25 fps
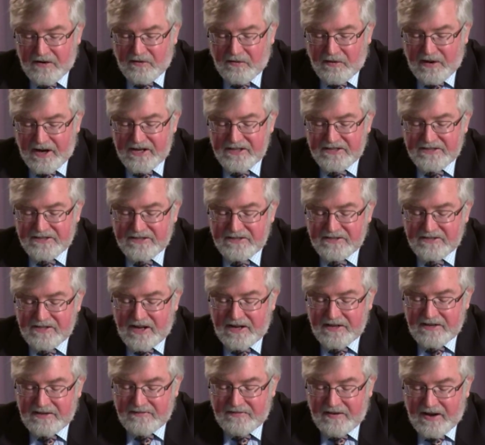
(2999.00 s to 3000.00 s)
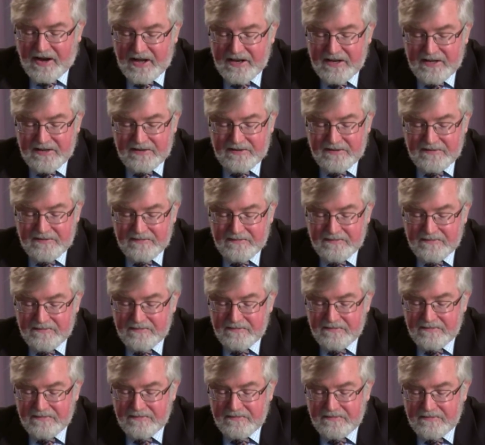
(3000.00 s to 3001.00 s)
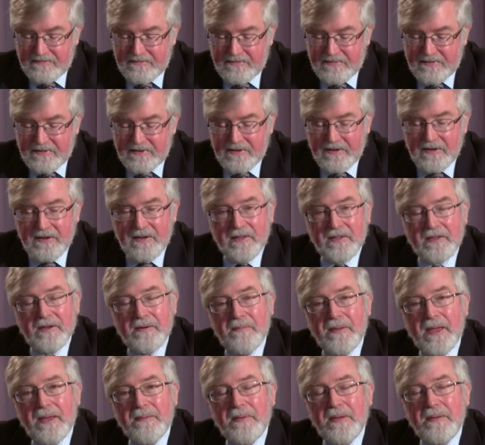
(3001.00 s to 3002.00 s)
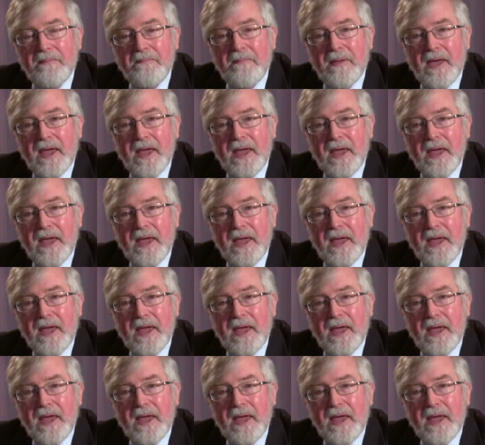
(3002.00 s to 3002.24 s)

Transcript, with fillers: Christ is not divided. There may be